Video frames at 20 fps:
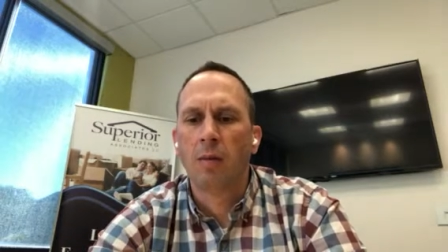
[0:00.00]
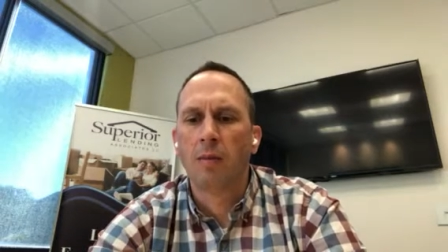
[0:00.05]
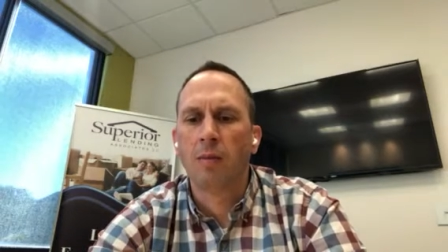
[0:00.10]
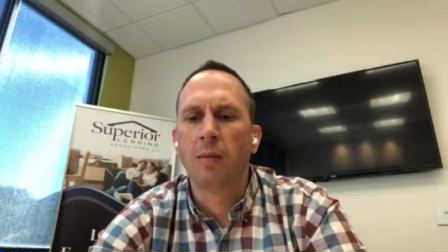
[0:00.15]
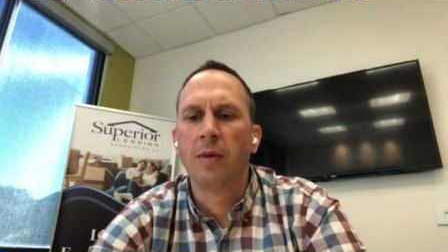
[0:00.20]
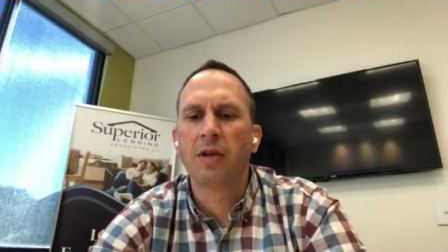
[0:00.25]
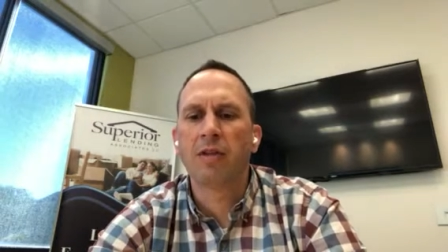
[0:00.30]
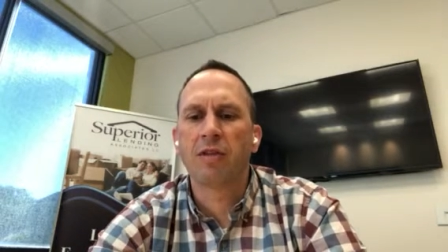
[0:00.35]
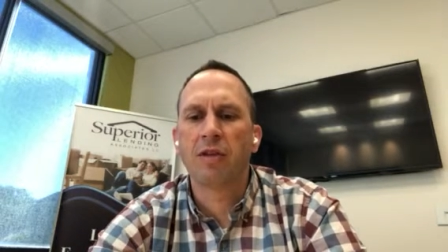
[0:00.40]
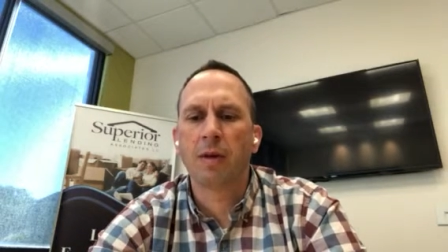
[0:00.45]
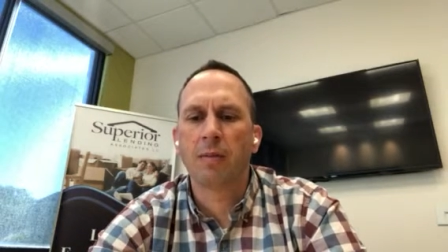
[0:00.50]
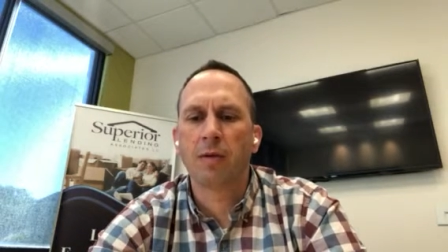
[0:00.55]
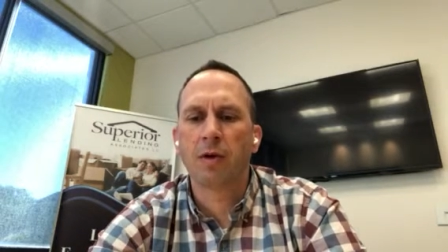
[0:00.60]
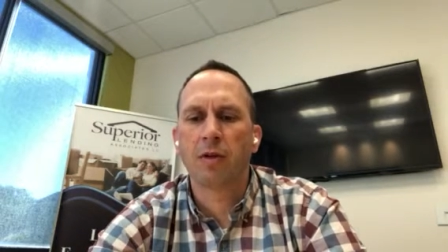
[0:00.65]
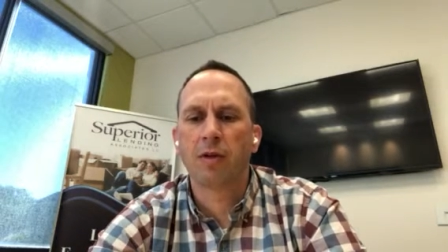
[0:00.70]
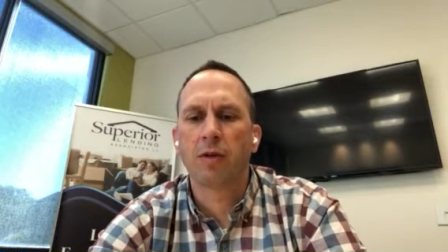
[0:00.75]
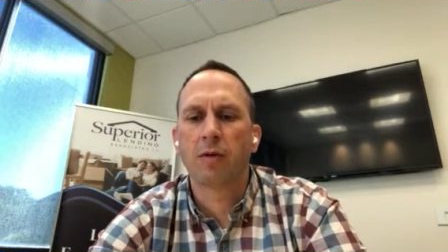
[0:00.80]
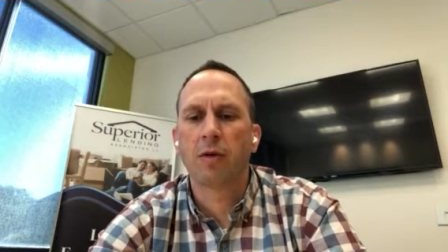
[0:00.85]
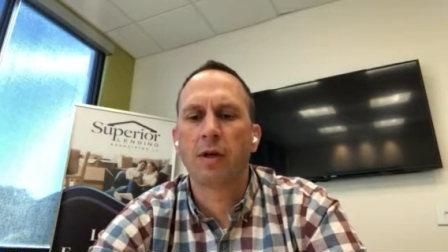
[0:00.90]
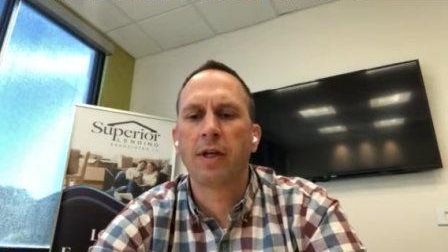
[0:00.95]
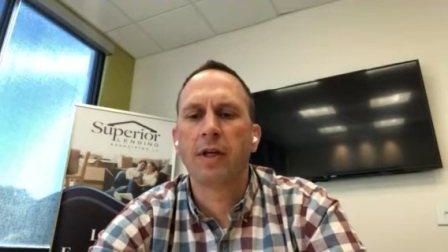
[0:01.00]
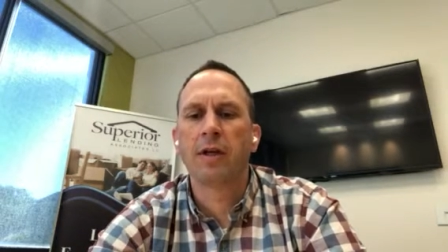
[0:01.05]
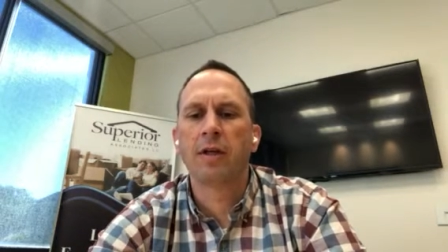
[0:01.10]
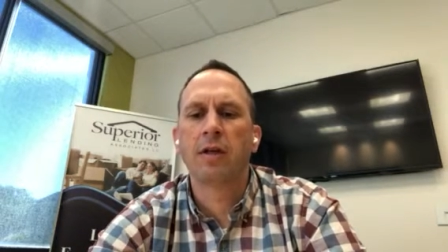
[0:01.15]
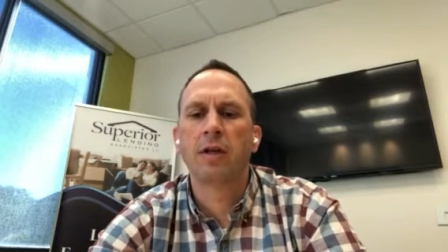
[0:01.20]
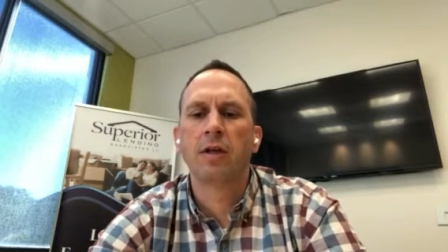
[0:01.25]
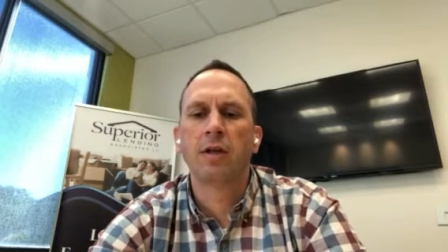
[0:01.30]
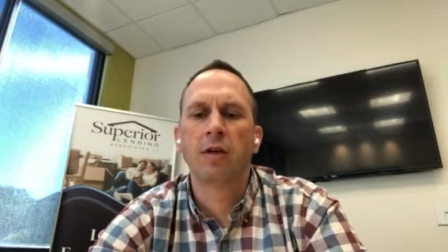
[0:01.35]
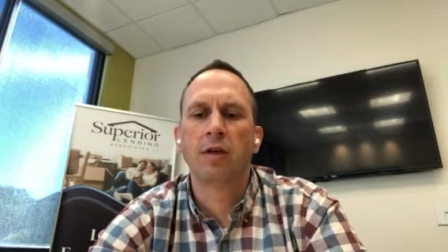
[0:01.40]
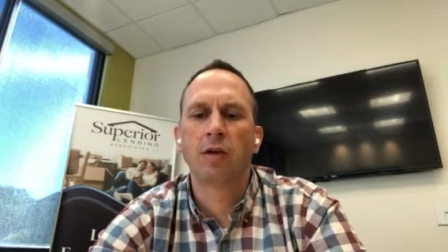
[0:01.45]
Myth number three,
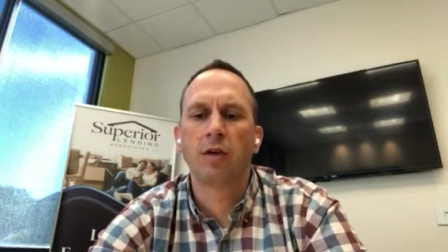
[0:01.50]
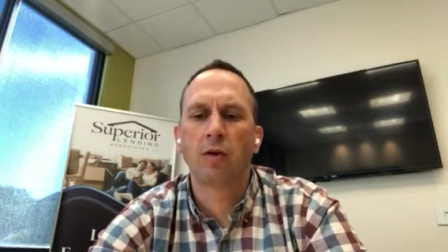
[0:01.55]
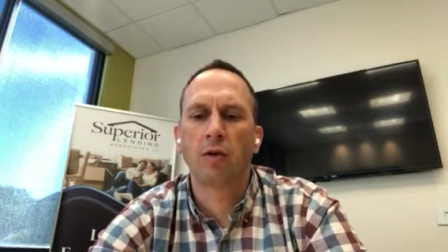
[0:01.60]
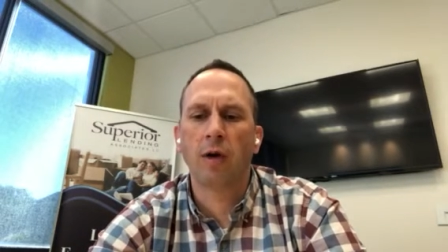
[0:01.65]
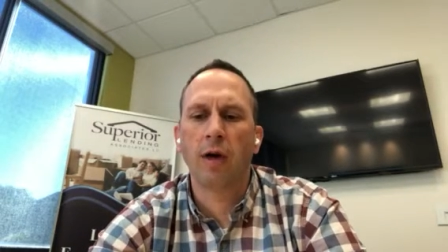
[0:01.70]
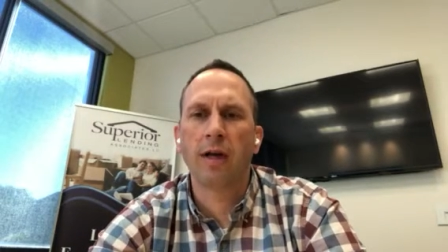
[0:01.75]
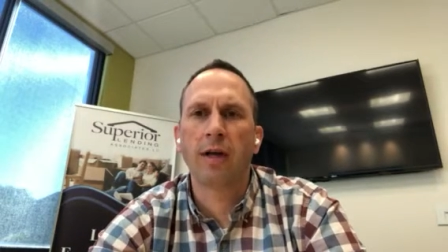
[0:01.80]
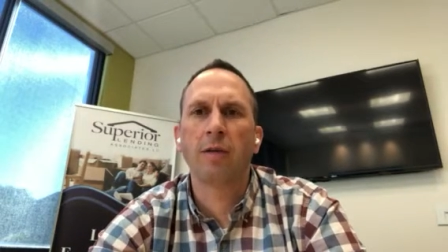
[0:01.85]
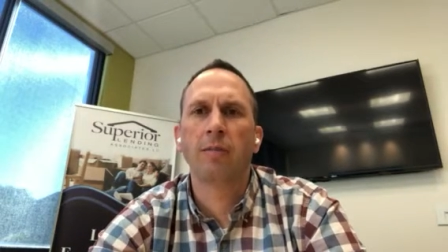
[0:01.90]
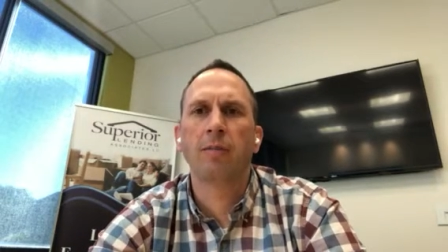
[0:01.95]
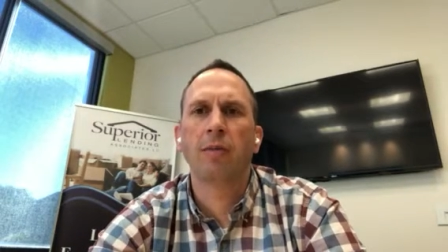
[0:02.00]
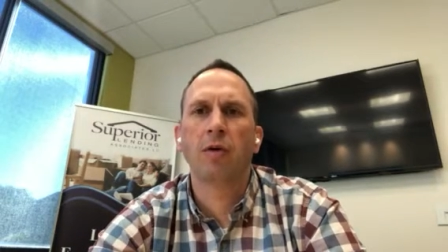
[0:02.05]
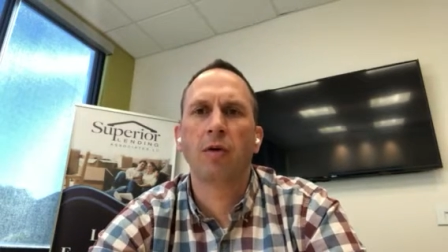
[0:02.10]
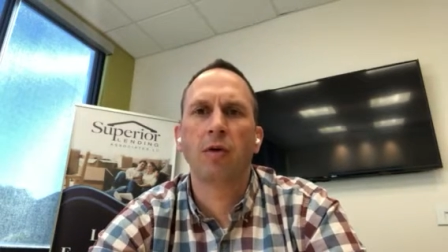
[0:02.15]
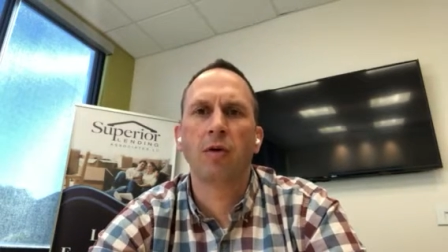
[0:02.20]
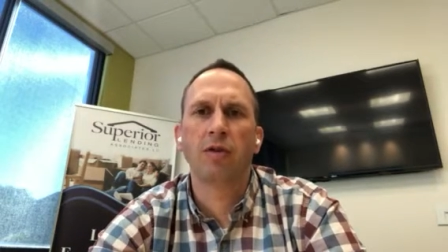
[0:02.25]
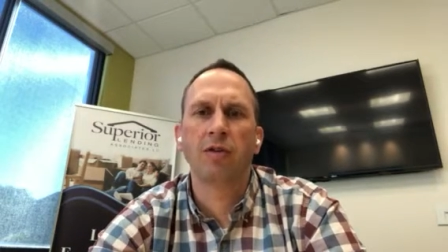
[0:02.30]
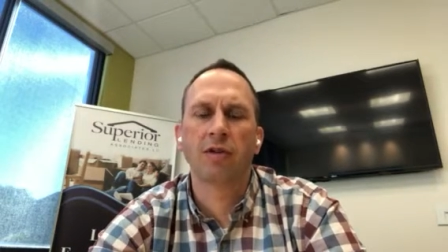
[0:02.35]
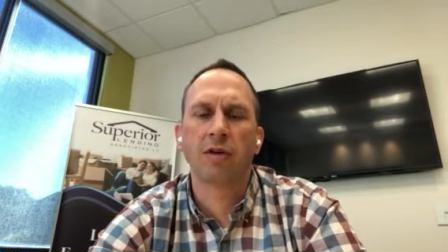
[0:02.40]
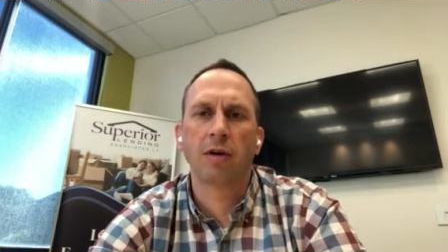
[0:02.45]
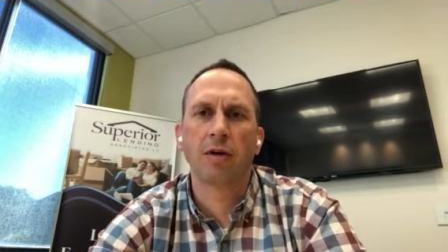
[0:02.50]
credit pulls